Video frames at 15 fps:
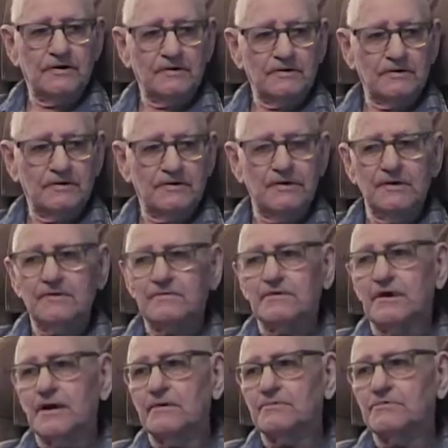I didn't hit the
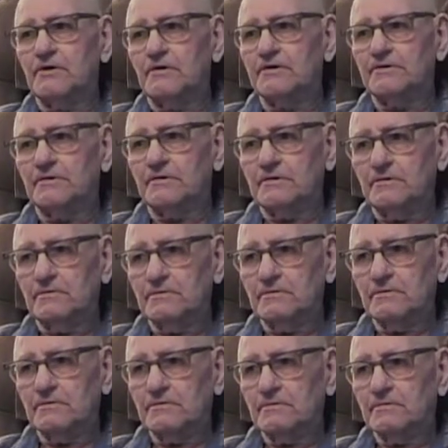damn target.
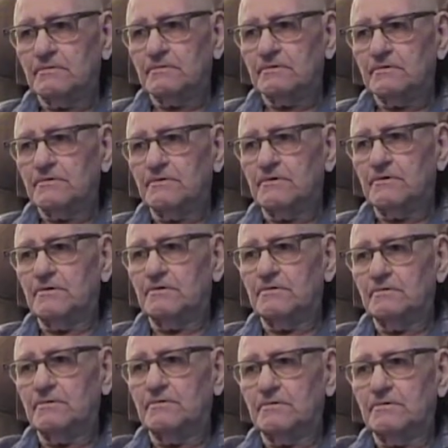
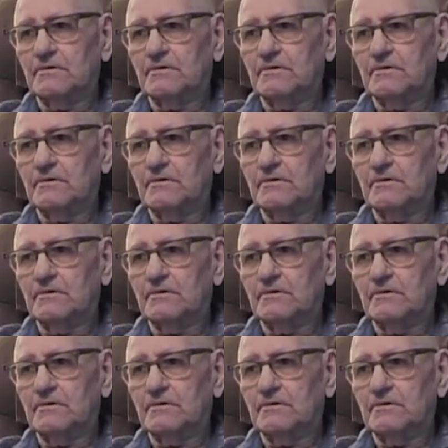Yeah,